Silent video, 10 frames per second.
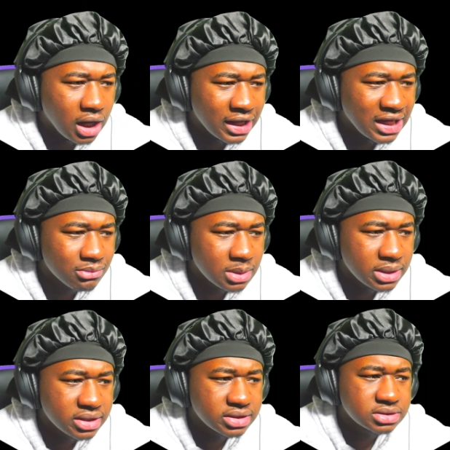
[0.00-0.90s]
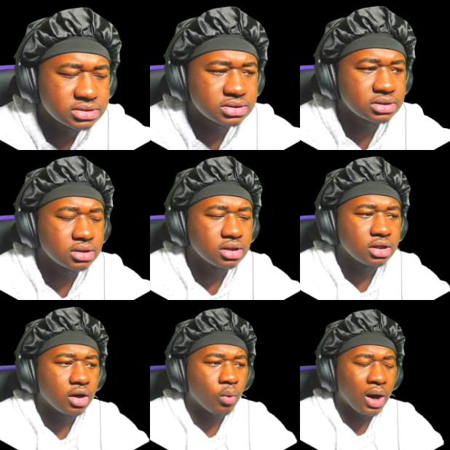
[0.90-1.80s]
I can't believe this.
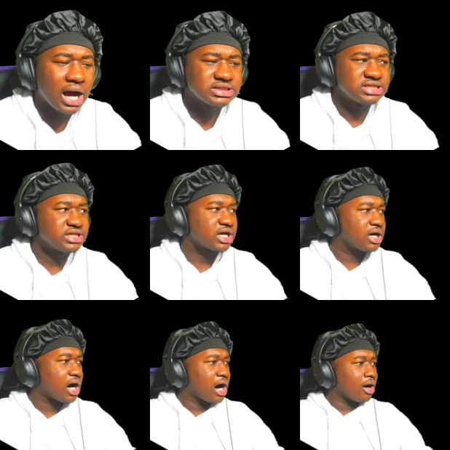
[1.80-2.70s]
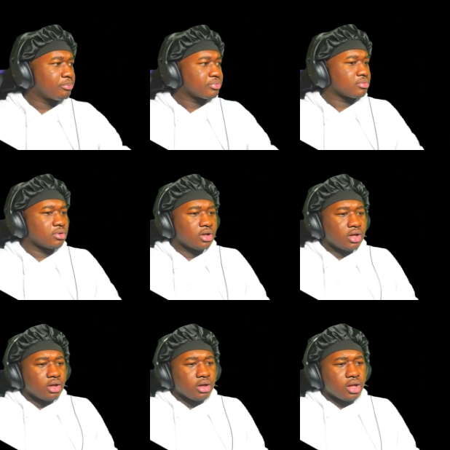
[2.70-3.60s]
Why is this nigga up?
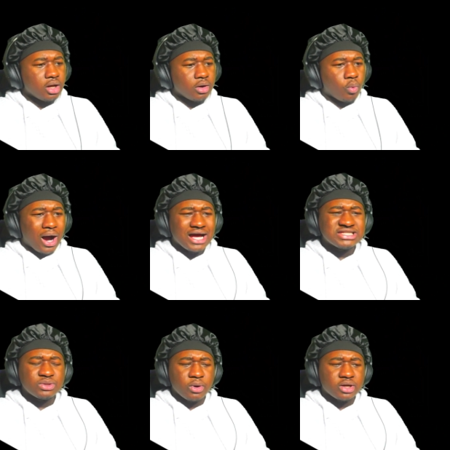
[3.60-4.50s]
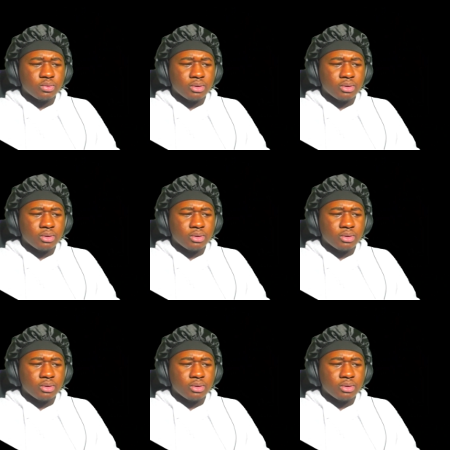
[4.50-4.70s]
Why is he working with